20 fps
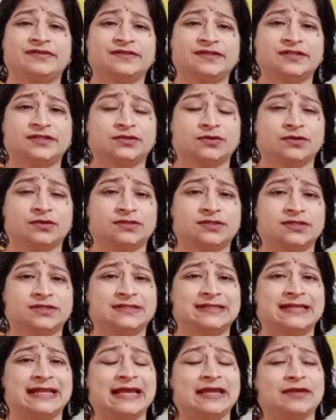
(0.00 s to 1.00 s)
resources
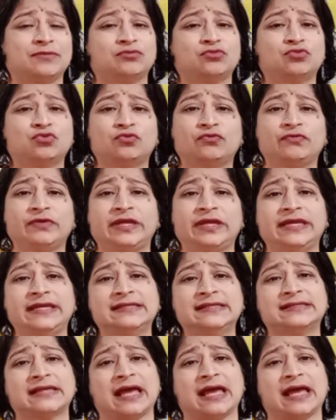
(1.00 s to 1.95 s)
like movies